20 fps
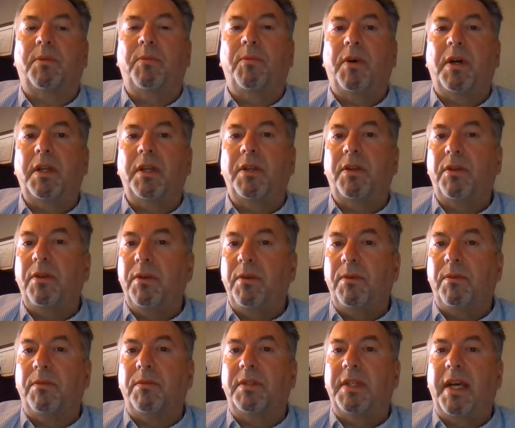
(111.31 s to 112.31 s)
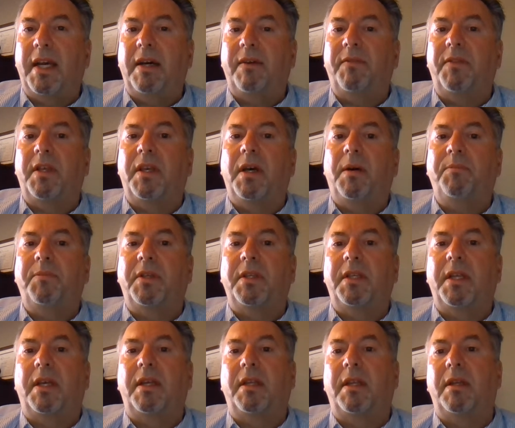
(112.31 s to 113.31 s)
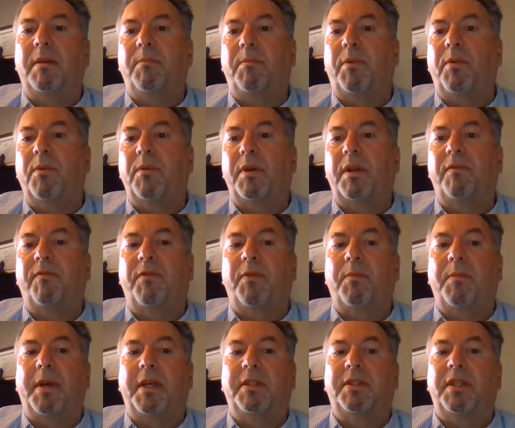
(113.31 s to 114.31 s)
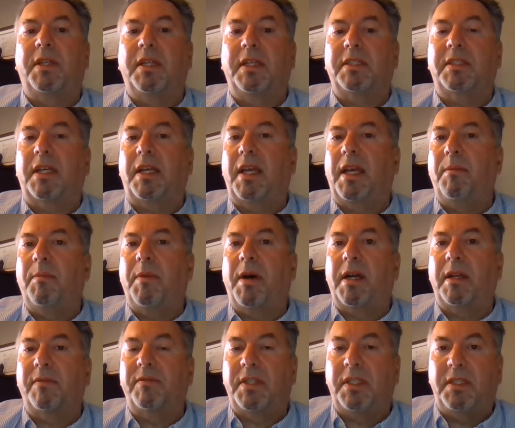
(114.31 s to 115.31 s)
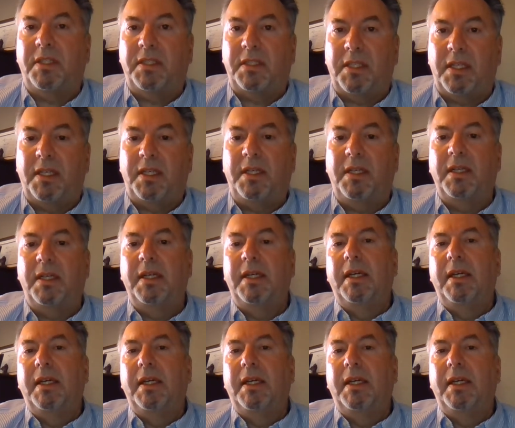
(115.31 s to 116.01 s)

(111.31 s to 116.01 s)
We wanted you to have the up-to-date important information as it came out of DC,